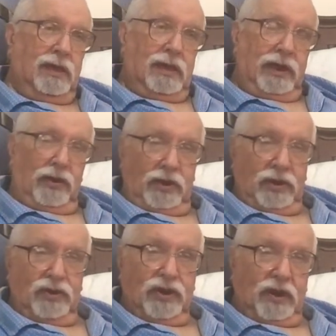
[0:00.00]

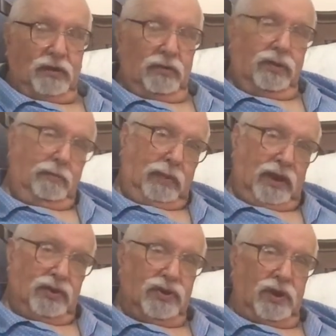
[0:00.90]
Indian deck crew, the
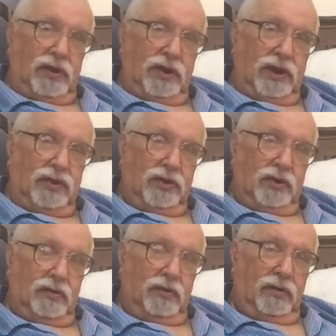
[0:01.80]
Pakistani engine
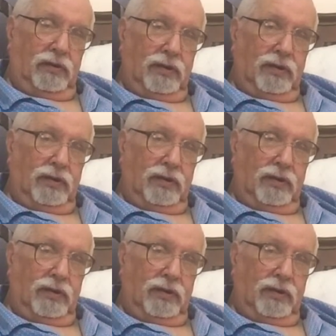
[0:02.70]
crew.